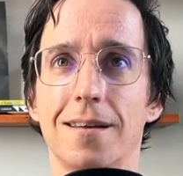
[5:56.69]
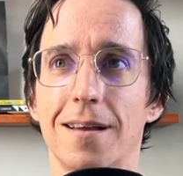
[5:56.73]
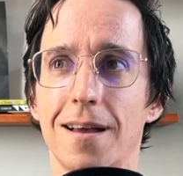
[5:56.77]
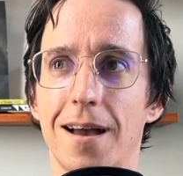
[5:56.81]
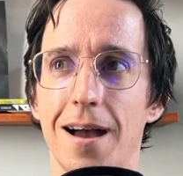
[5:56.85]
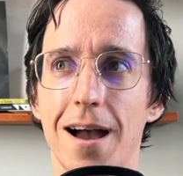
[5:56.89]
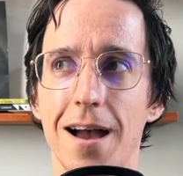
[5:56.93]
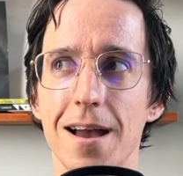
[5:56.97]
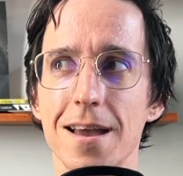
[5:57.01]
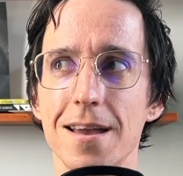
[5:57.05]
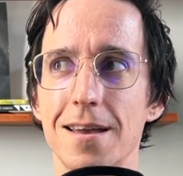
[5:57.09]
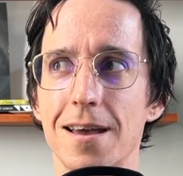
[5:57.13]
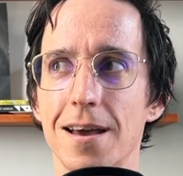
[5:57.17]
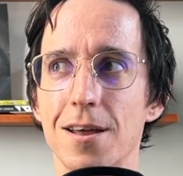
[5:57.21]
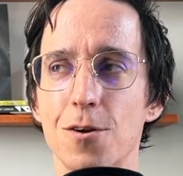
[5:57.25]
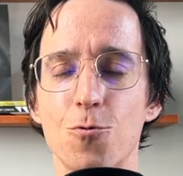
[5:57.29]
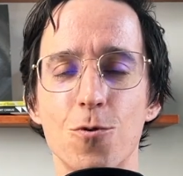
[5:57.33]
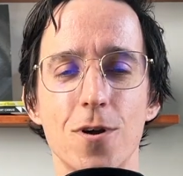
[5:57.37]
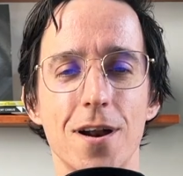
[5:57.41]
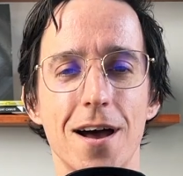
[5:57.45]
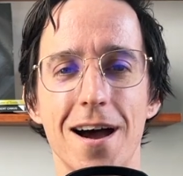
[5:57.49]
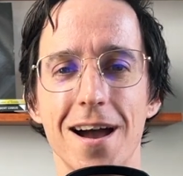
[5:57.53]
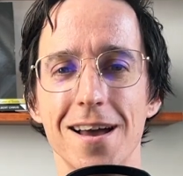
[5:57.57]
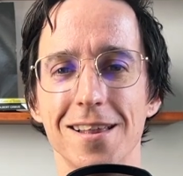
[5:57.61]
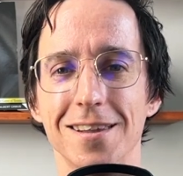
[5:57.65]
I kind of want
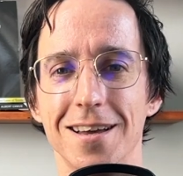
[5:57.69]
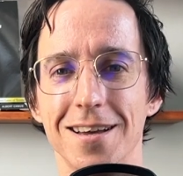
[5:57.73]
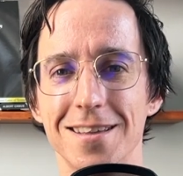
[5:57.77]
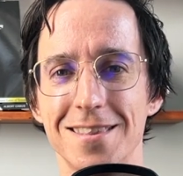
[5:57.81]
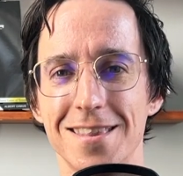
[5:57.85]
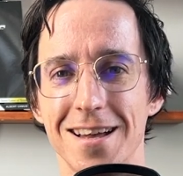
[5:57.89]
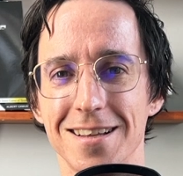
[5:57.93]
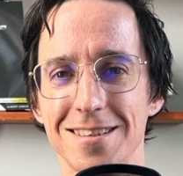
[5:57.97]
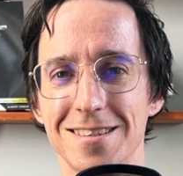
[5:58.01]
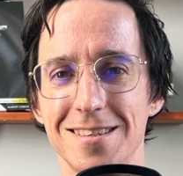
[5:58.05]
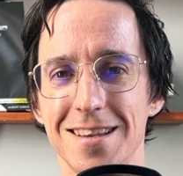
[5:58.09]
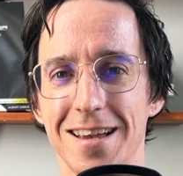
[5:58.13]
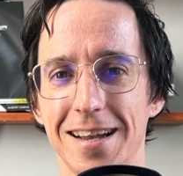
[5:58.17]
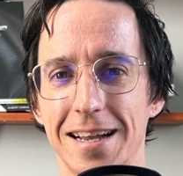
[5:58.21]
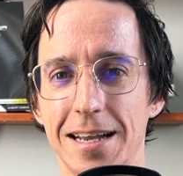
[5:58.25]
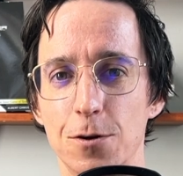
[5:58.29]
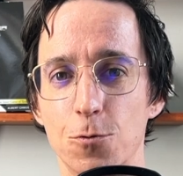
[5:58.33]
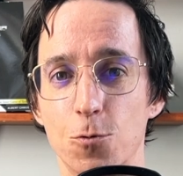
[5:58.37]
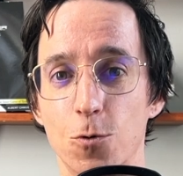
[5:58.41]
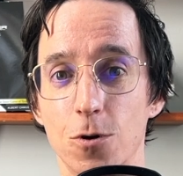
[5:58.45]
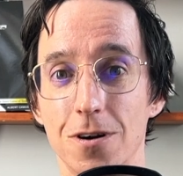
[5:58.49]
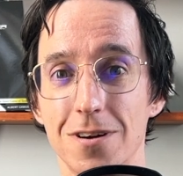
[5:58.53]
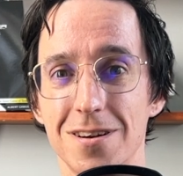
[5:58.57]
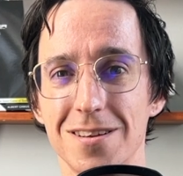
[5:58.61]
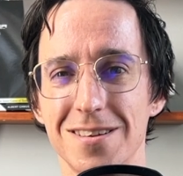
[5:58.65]
to highlight that second
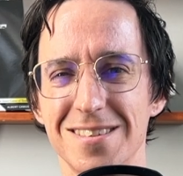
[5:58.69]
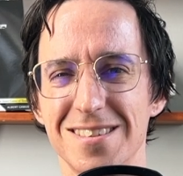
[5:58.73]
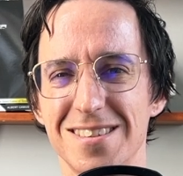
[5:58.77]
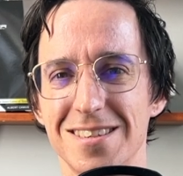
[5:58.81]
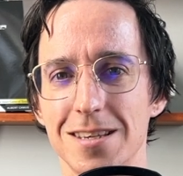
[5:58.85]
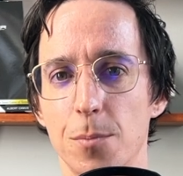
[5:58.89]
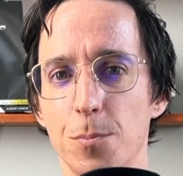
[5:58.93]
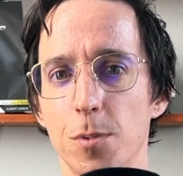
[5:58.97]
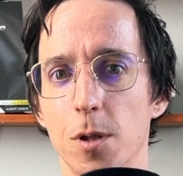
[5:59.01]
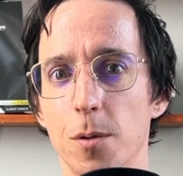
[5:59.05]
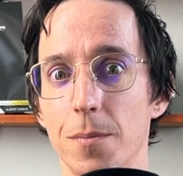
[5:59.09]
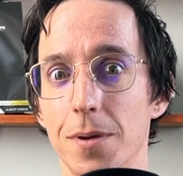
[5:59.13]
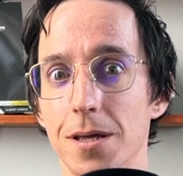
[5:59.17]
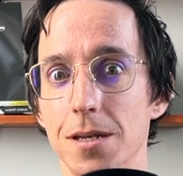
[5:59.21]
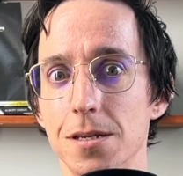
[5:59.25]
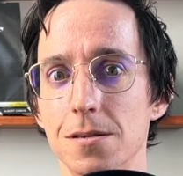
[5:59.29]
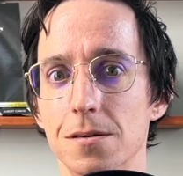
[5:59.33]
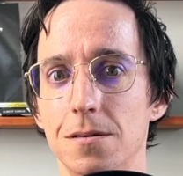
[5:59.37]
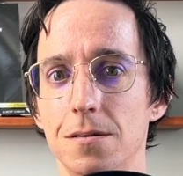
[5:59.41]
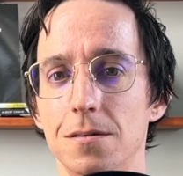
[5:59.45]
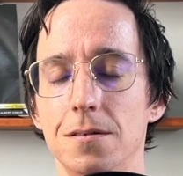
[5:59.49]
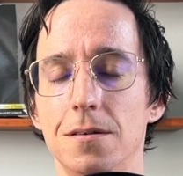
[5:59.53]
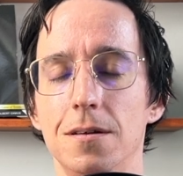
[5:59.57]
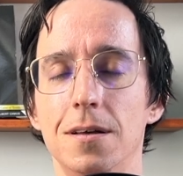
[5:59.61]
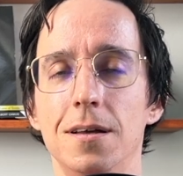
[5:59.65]
word,
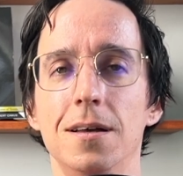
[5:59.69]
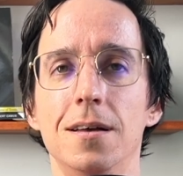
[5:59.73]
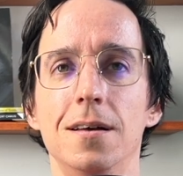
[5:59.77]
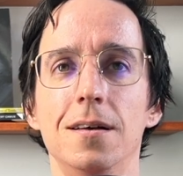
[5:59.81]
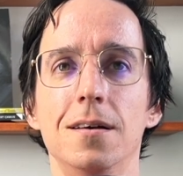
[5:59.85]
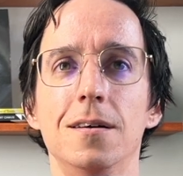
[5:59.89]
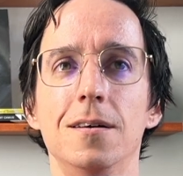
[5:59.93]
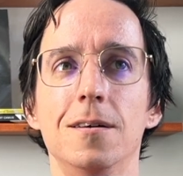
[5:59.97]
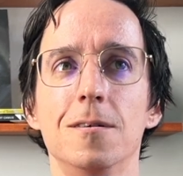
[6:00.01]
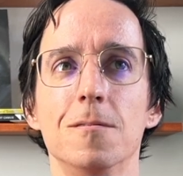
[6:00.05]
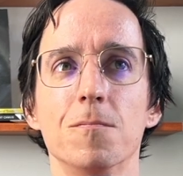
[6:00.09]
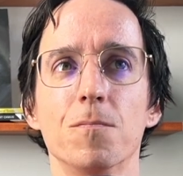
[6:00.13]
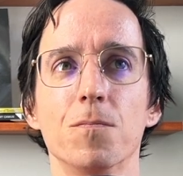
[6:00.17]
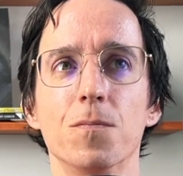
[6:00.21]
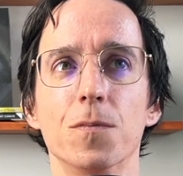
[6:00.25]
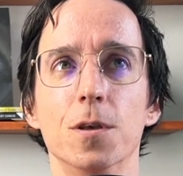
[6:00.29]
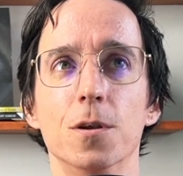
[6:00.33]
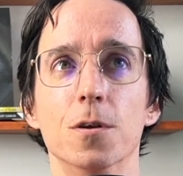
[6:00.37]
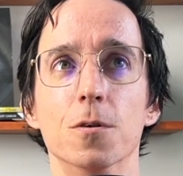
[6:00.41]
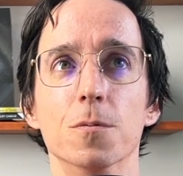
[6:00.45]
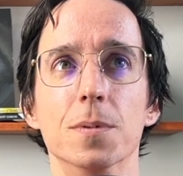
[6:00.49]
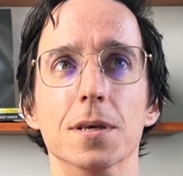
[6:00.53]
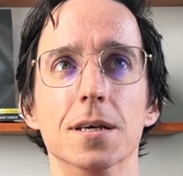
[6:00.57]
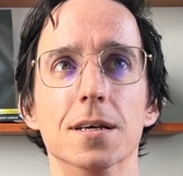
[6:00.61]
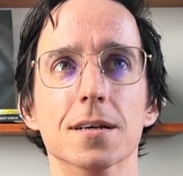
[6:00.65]
supplemental,
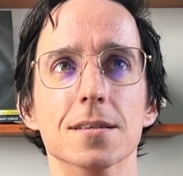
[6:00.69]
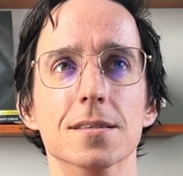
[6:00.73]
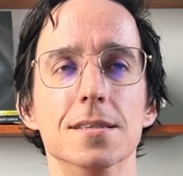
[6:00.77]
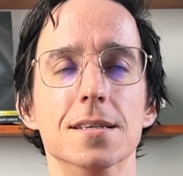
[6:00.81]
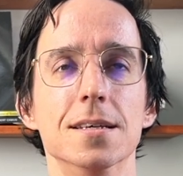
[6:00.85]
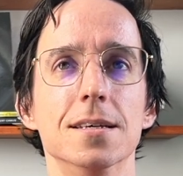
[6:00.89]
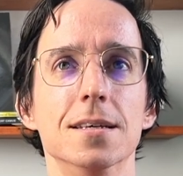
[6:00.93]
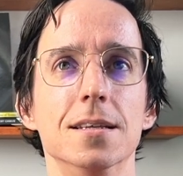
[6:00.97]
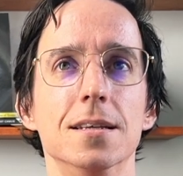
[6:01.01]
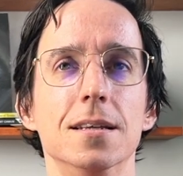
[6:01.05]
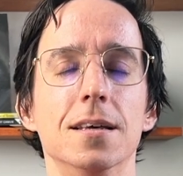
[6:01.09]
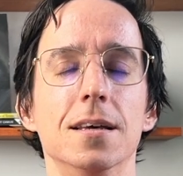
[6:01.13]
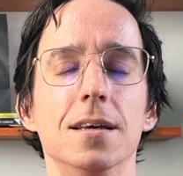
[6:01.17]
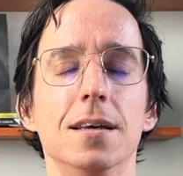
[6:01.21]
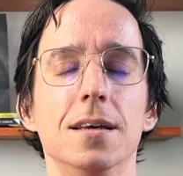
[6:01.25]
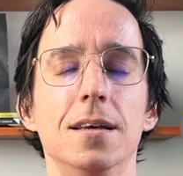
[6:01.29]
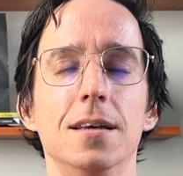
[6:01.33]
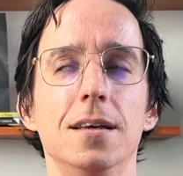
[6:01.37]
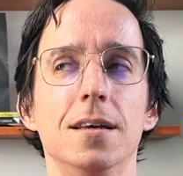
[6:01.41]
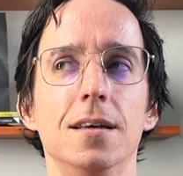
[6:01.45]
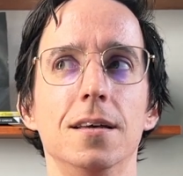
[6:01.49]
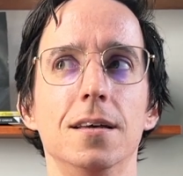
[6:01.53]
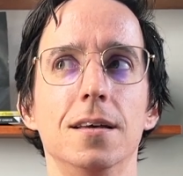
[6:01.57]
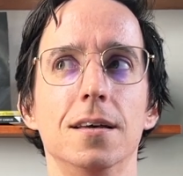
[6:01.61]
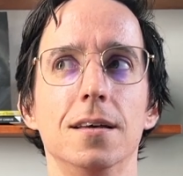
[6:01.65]
because it
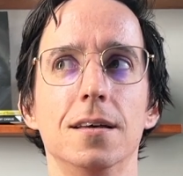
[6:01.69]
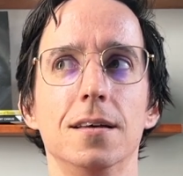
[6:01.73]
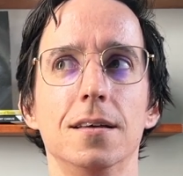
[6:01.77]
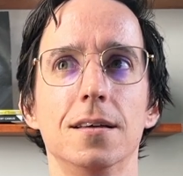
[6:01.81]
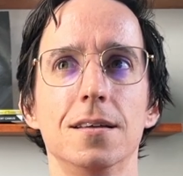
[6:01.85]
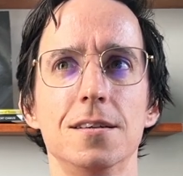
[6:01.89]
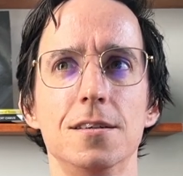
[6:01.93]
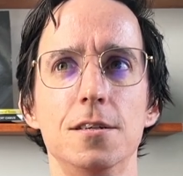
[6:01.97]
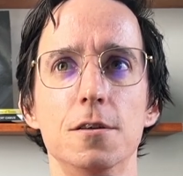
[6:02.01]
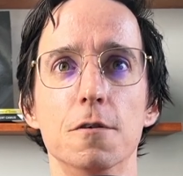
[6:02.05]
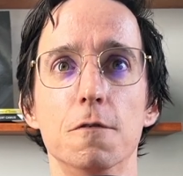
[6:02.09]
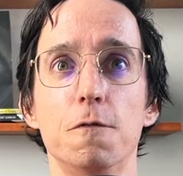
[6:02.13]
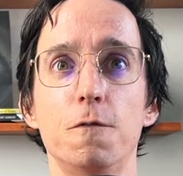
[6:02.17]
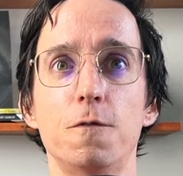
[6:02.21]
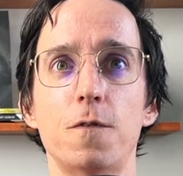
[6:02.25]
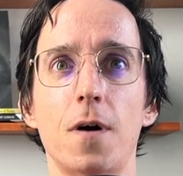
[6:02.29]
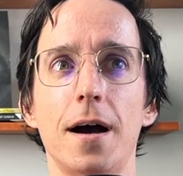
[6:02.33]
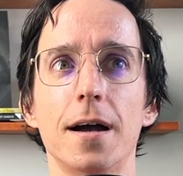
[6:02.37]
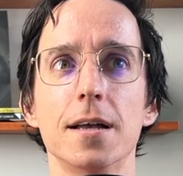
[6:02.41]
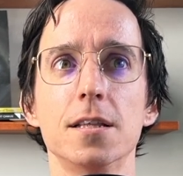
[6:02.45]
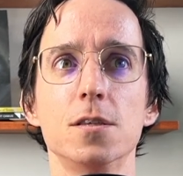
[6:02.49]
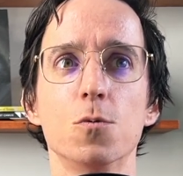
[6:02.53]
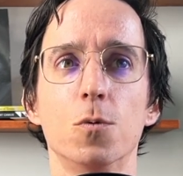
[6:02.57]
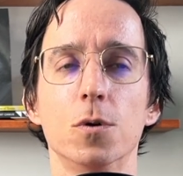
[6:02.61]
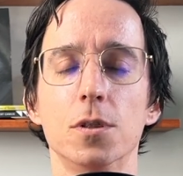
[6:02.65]

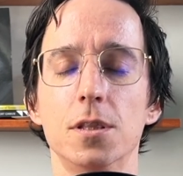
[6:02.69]
defines what